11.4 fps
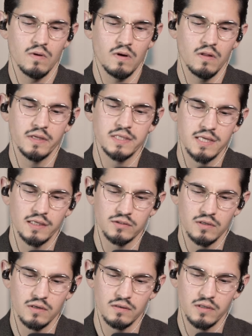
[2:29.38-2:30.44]
all these things
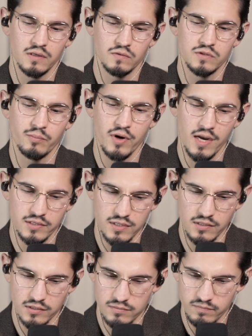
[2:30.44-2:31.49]
are, suppressed,
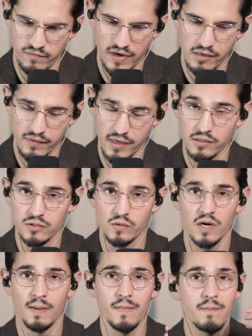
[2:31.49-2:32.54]
and there's firefighters who
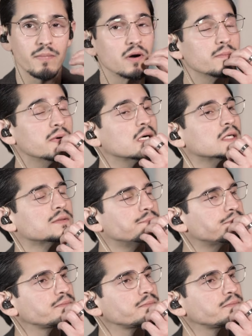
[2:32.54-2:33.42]
come and burn books.